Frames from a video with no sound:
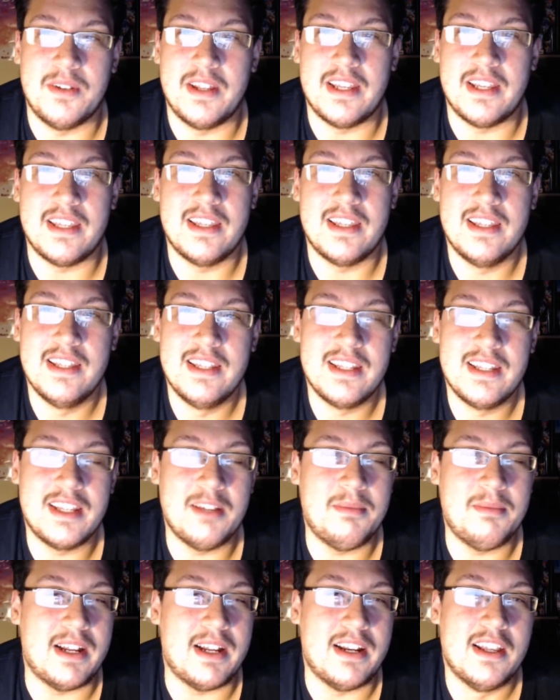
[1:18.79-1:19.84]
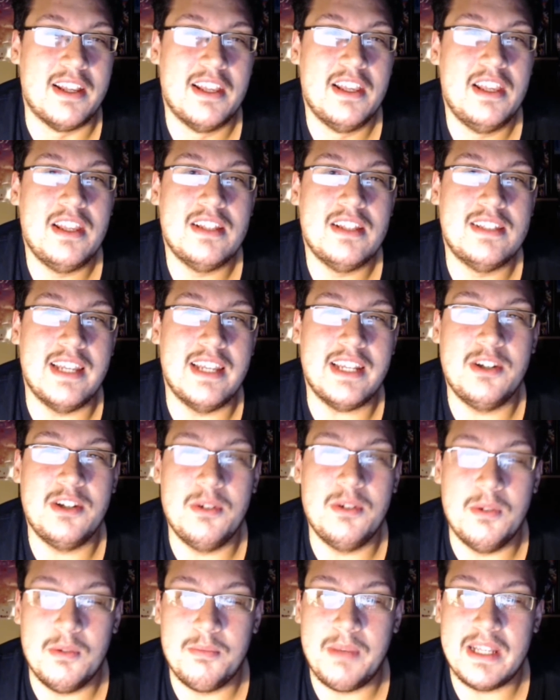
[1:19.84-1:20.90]
Like, come on.
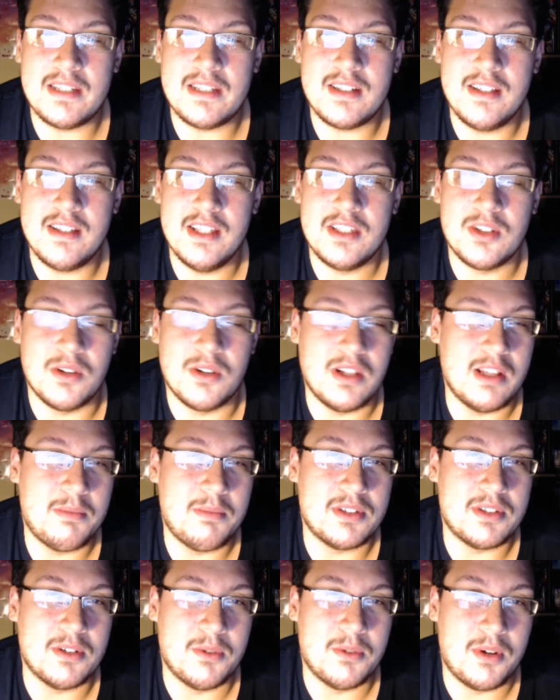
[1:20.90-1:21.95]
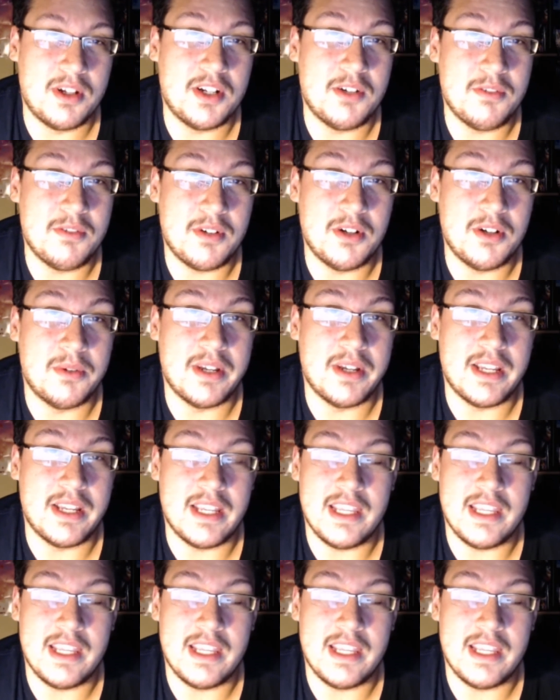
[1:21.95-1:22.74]
Deku, basically, this whole episode wanted to run away.